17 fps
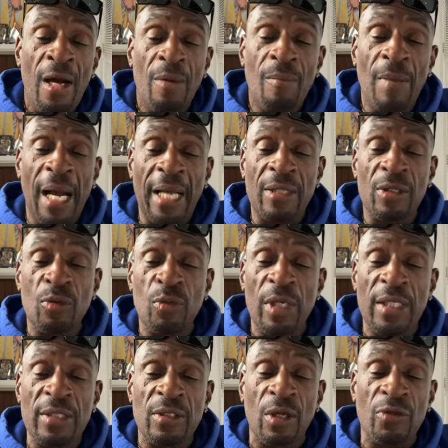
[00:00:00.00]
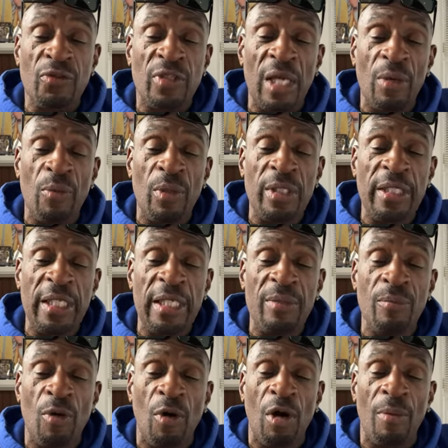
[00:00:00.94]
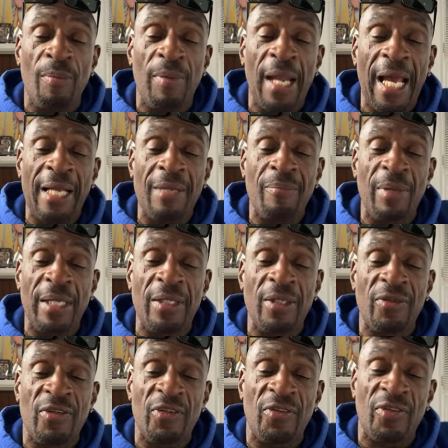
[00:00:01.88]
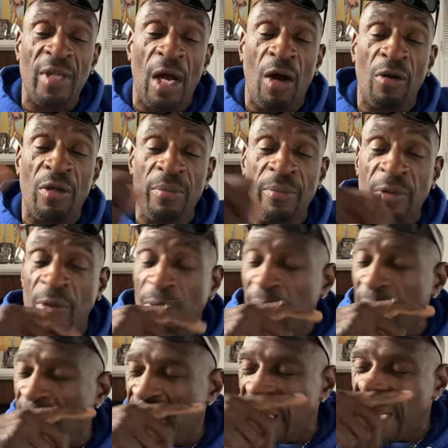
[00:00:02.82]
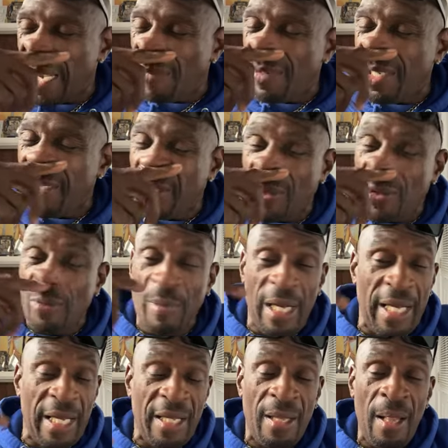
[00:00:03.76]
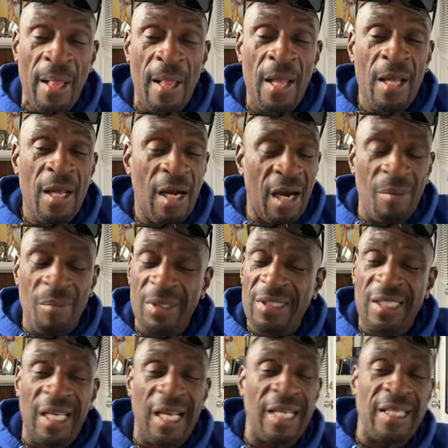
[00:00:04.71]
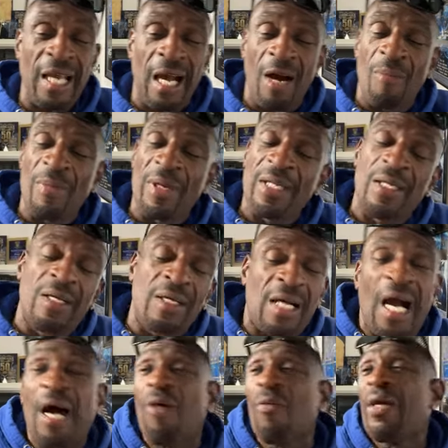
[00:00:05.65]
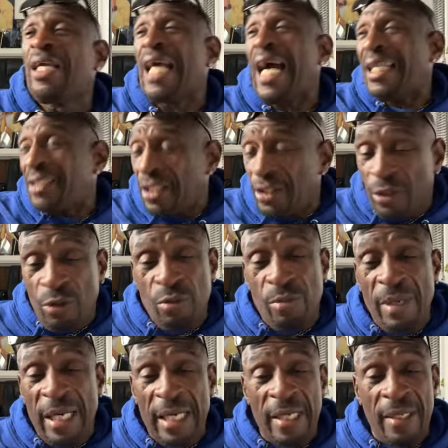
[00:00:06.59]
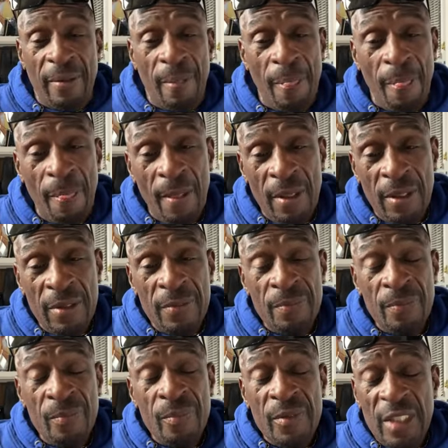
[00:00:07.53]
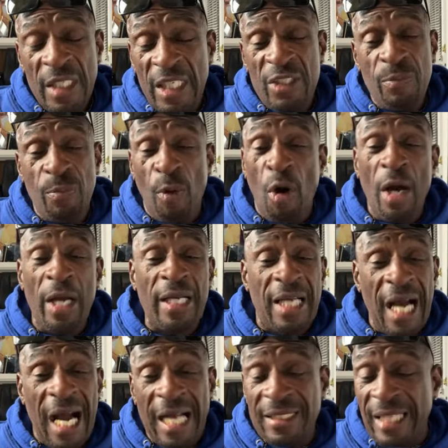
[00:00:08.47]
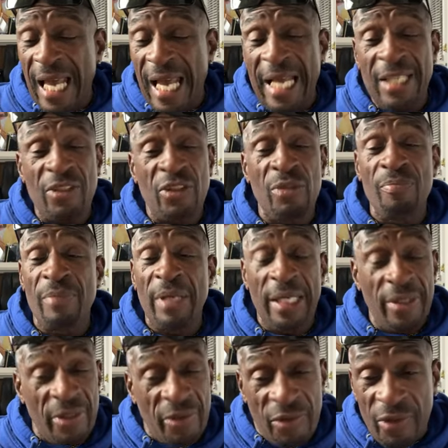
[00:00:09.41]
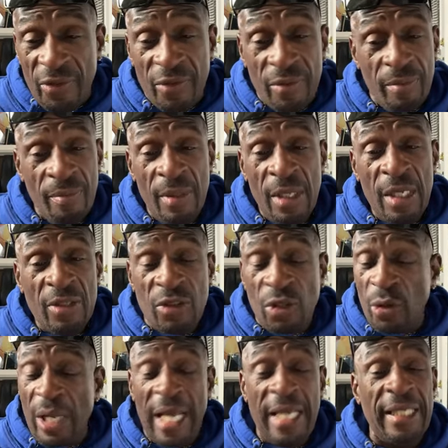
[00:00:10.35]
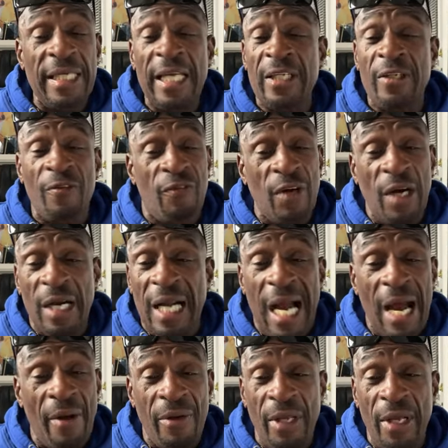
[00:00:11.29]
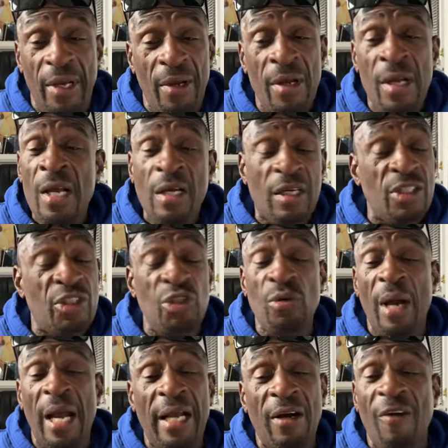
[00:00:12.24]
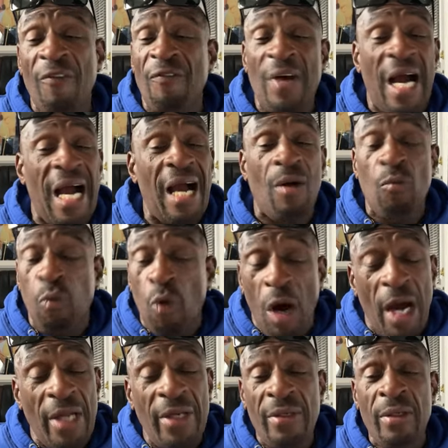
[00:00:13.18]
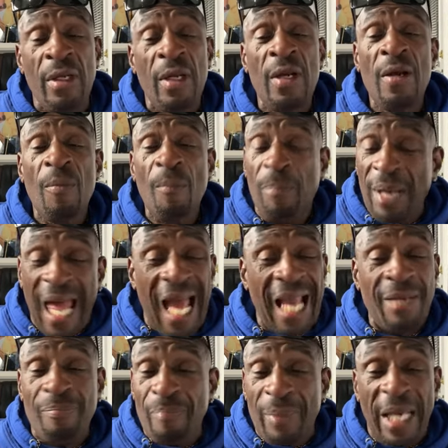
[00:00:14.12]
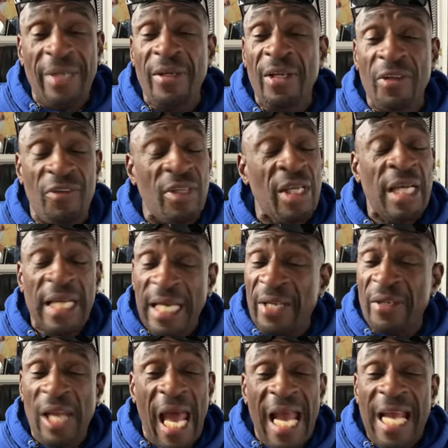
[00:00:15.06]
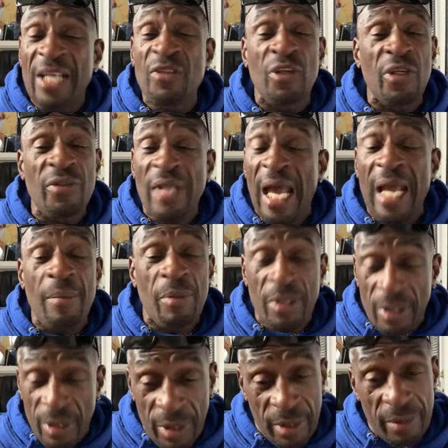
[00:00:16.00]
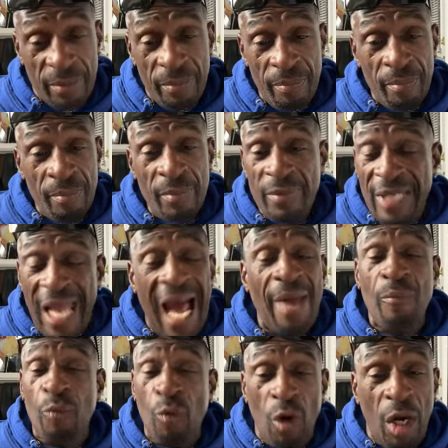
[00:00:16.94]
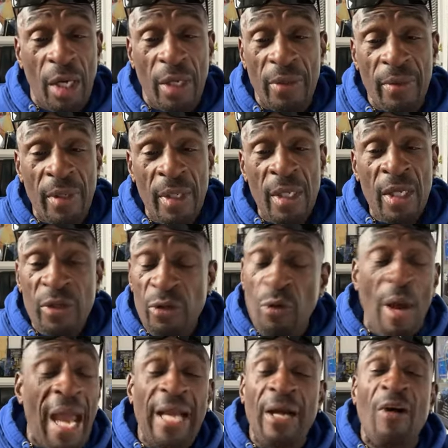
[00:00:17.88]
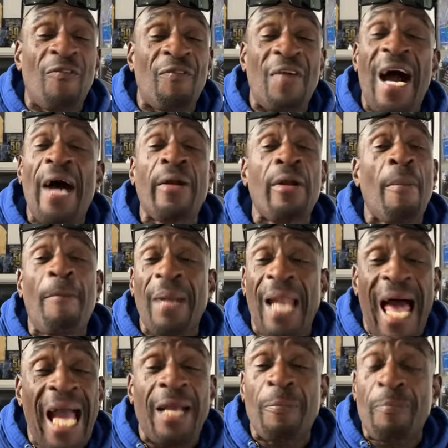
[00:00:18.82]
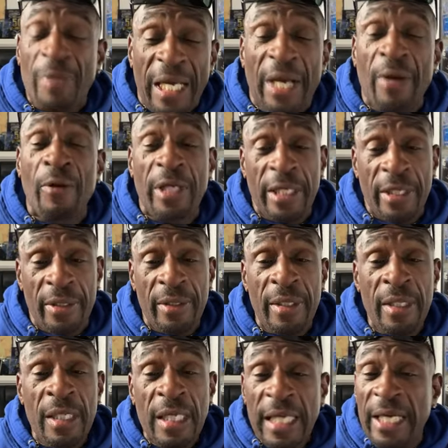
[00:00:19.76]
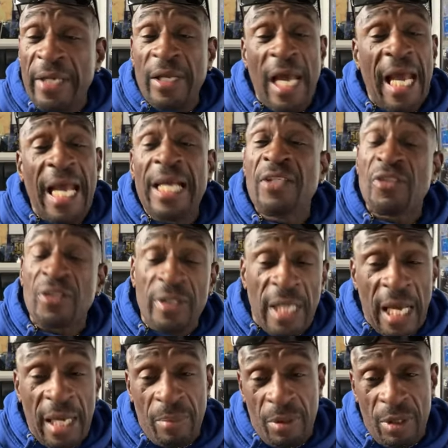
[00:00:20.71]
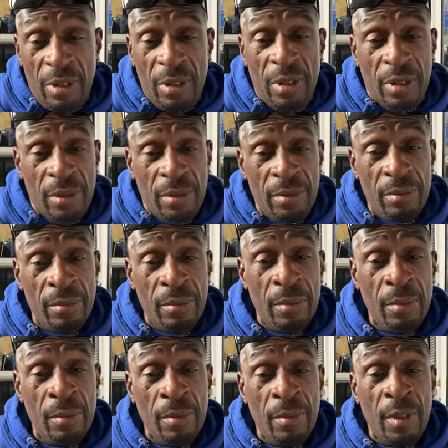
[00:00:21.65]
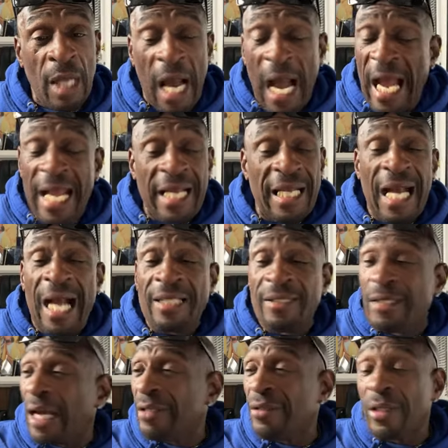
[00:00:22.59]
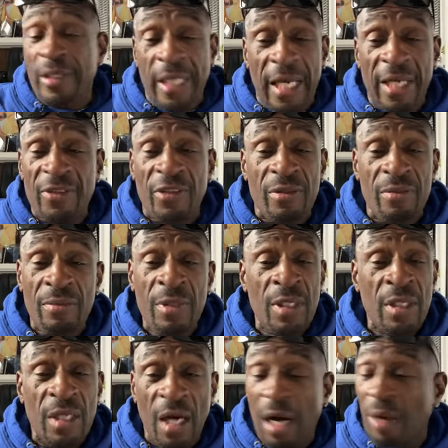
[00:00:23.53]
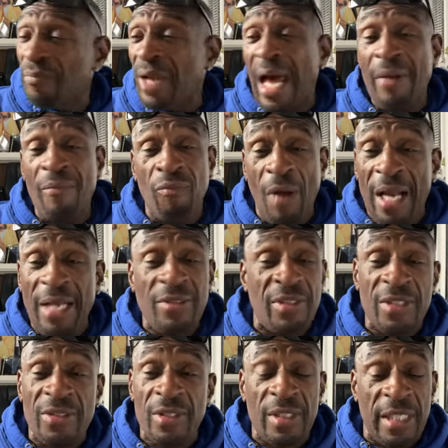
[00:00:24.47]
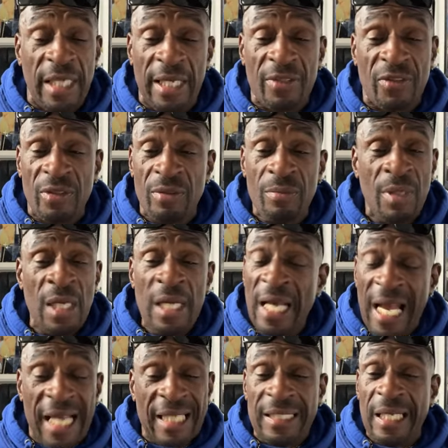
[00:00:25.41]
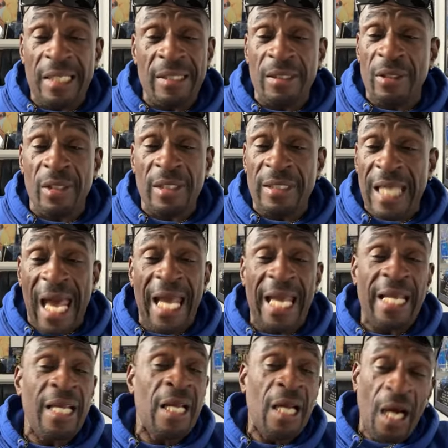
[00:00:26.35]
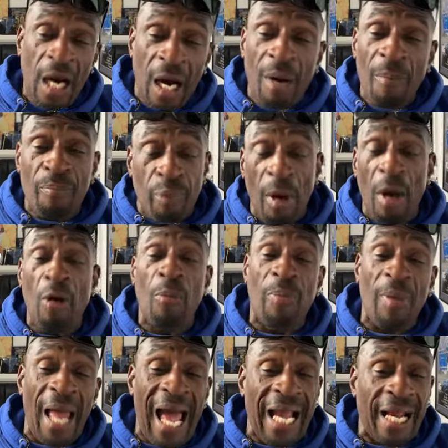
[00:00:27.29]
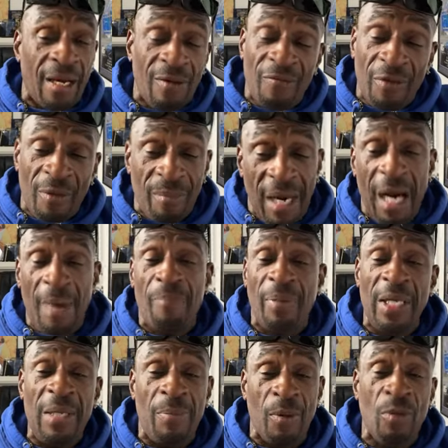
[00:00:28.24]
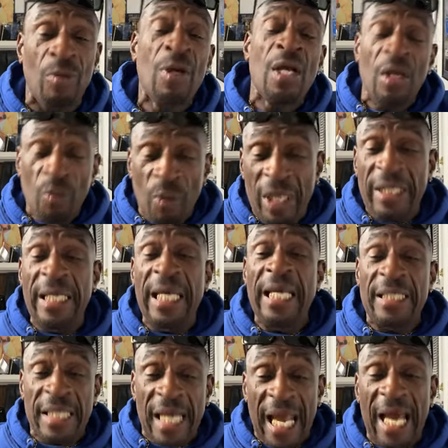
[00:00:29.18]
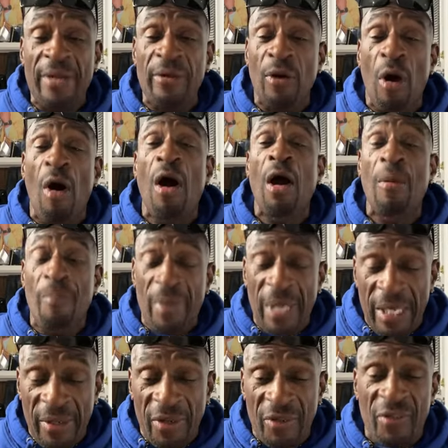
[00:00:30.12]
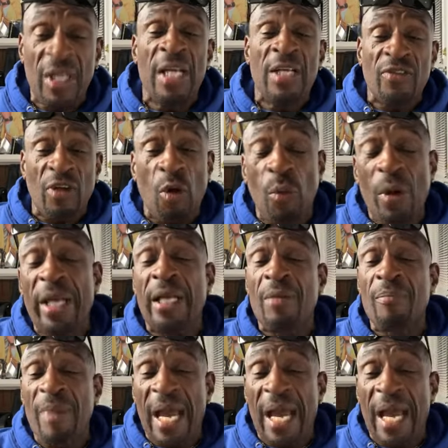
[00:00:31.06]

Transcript: Mike Lorenzo say we need more black businesses in our community. Yeah, we do, man. I'm going to tell y'all, man, look, all we got to do, man, is boycott the Asian businesses so they can get the fuck out of here, because you ain't going to find one black business in an Asian neighborhood. Not one. You ain't going to find a black period in an Asian neighborhood. I ain't got nothing against them. I'm not racist against them. At the end of the day, I'm pro-black, I'm for my people. We need to handle our business so we can